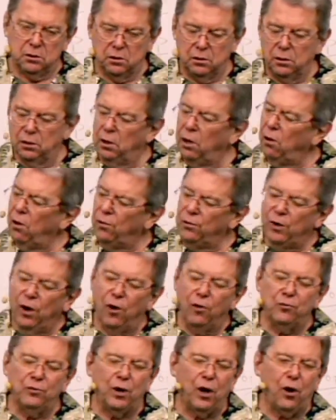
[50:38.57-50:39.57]
No,
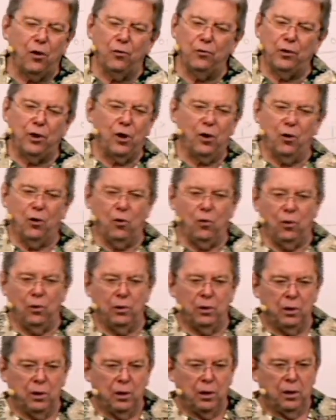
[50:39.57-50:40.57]
no, no, no.
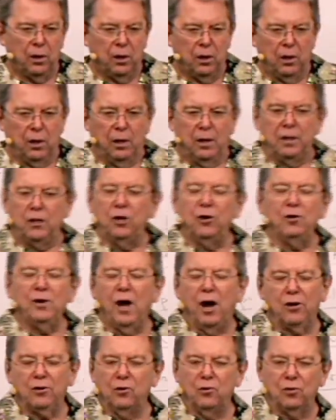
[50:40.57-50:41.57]
You're
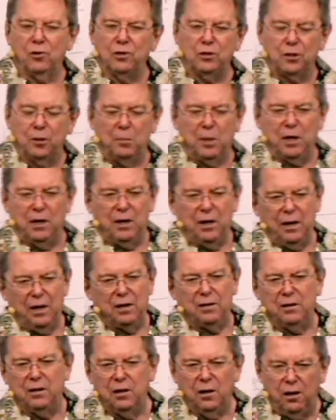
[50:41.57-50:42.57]
not going to be.
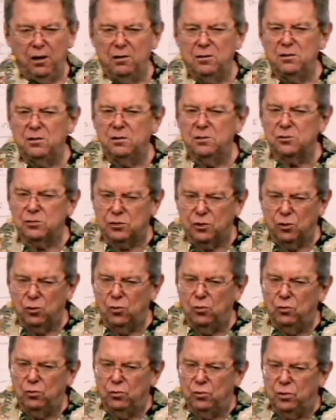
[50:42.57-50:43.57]
And God's
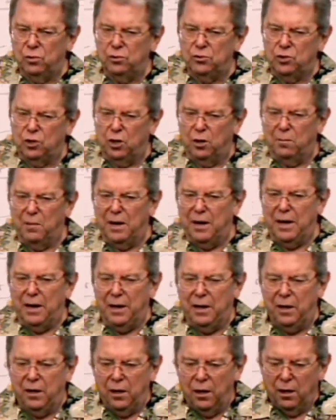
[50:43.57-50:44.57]
told
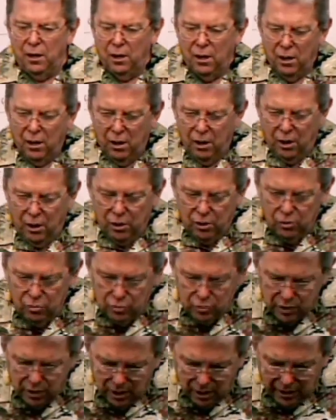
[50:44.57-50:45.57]
Jeremiah, you
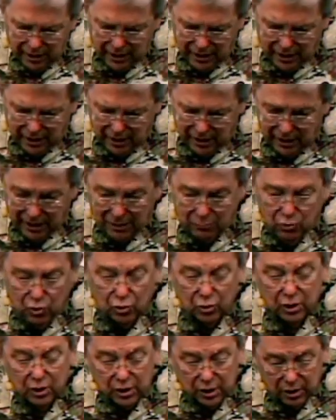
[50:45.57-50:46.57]
tell Hanani, I'm
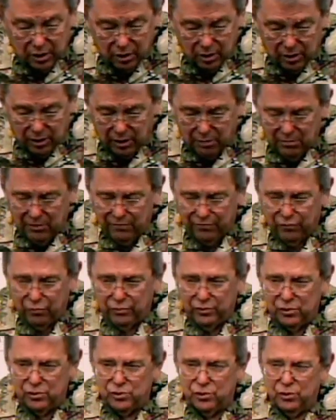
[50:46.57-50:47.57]
going to kill him before
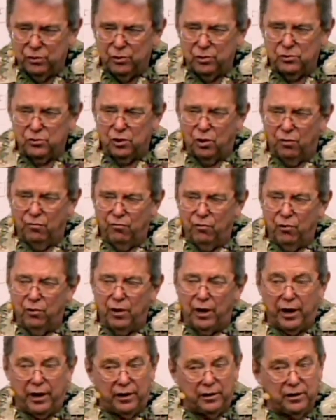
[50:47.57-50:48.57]
this year is over.
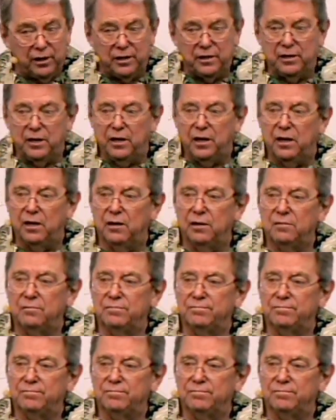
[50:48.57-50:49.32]
And he did.